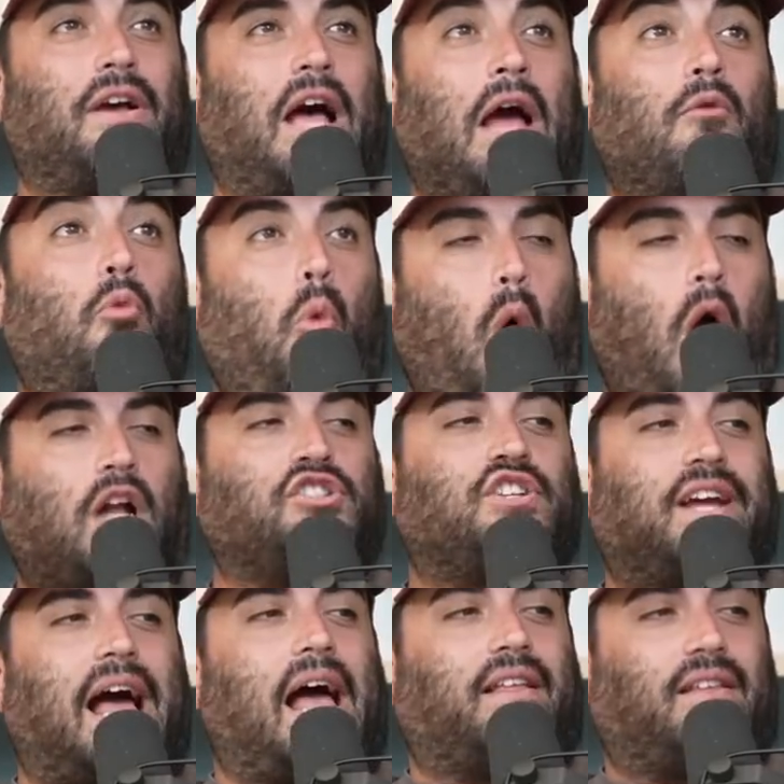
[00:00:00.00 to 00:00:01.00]
I watched
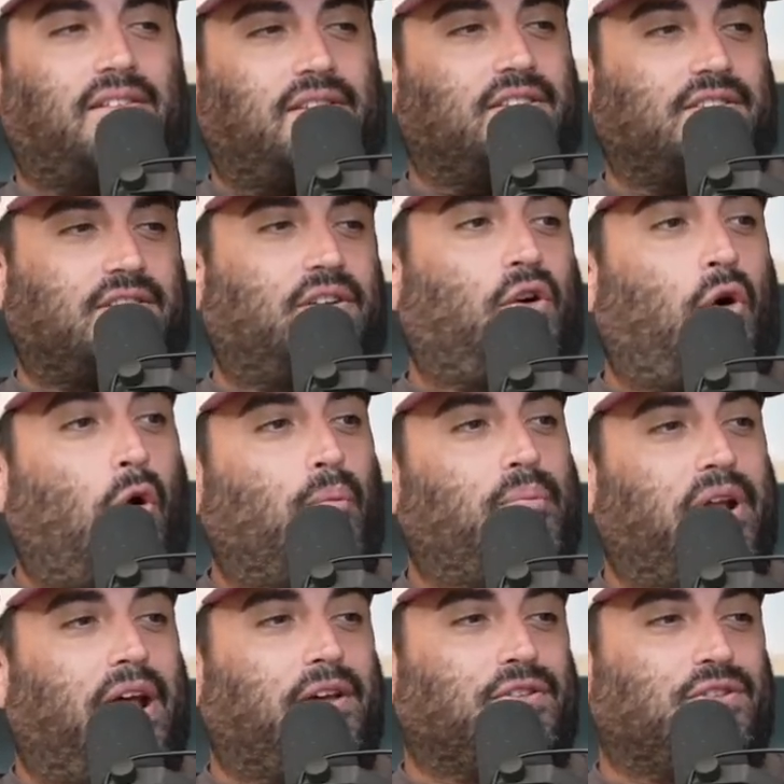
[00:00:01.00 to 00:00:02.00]
a guy. This is an old
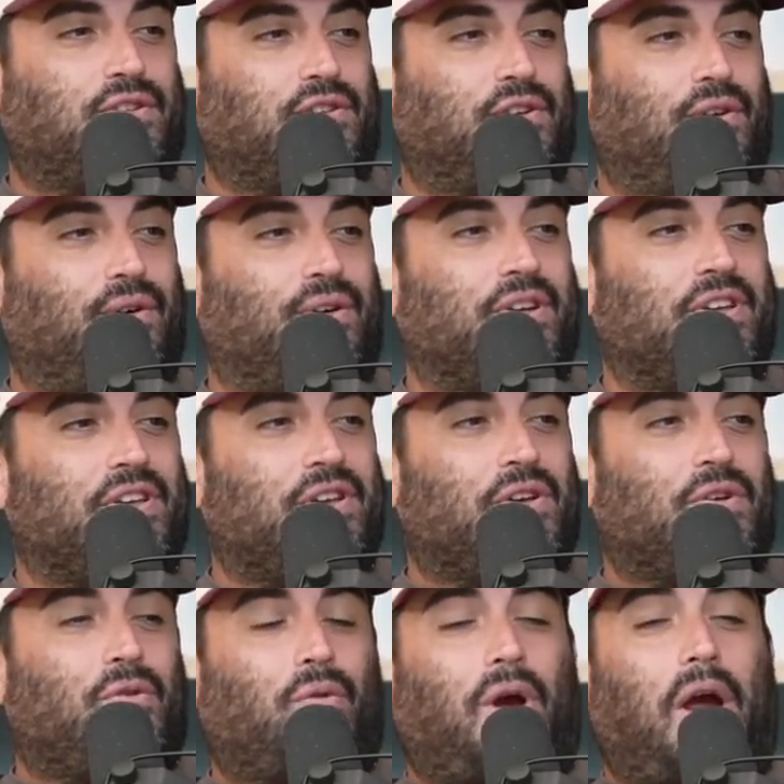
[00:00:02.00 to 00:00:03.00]
bit I used to do
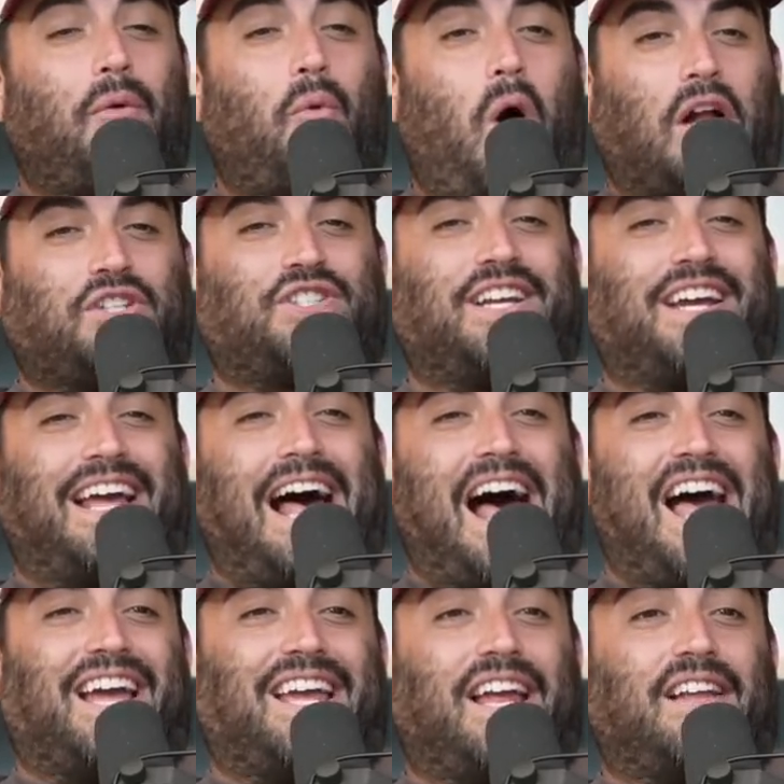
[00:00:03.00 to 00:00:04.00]
where I watched a
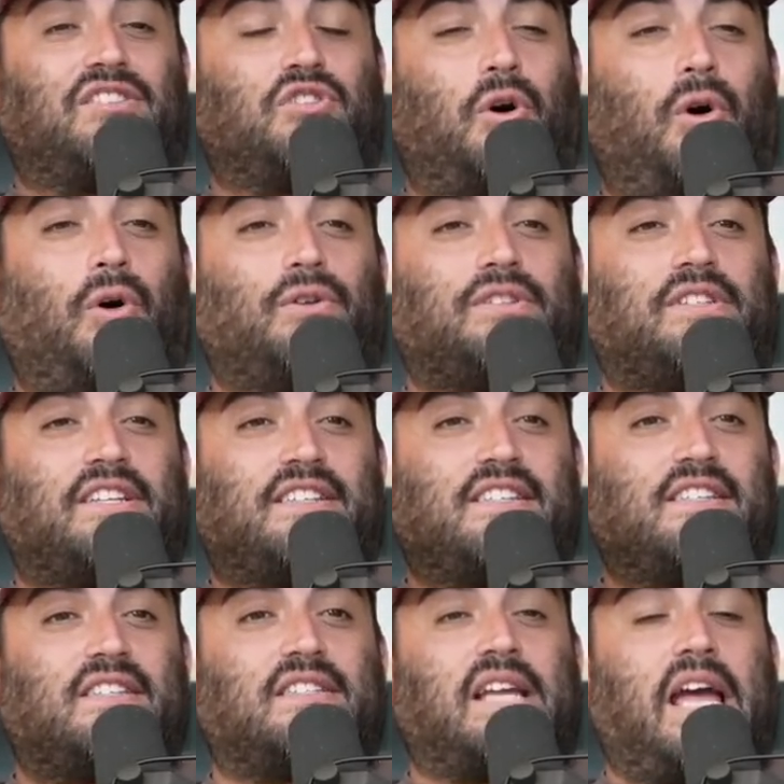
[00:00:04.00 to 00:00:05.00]
guy get told to
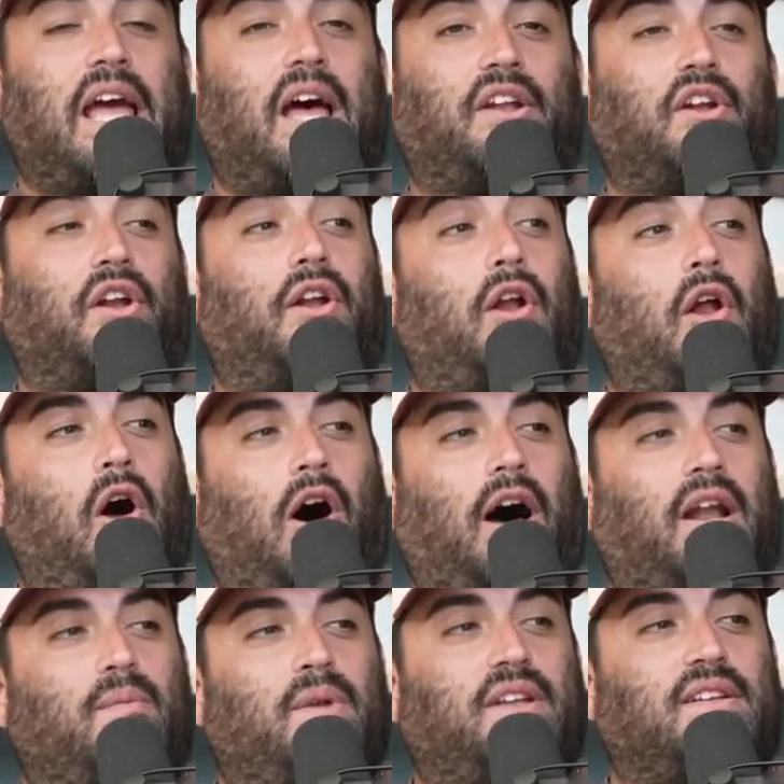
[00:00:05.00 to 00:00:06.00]
stand on an
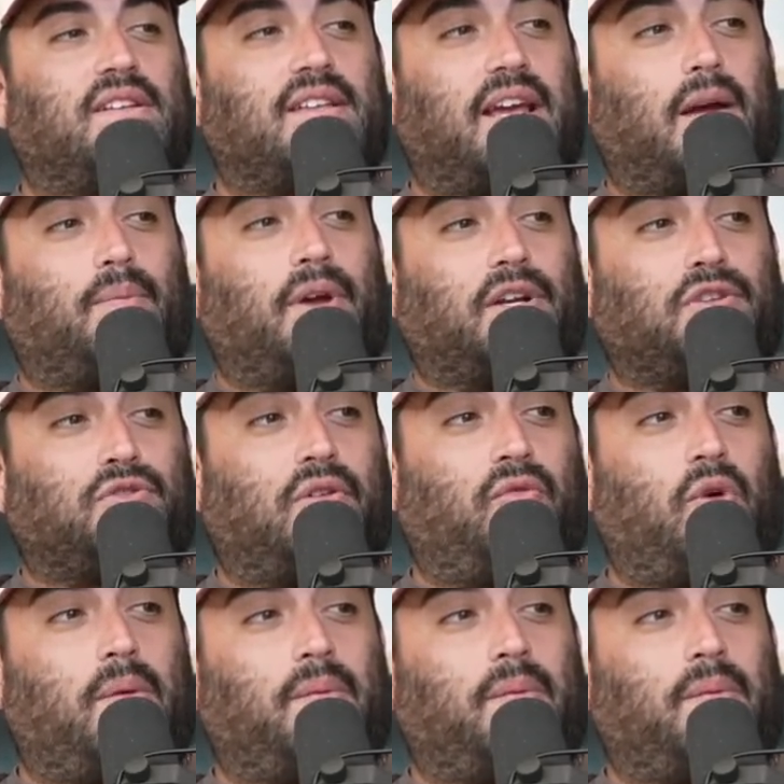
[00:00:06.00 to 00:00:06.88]
ottoman to take a picture of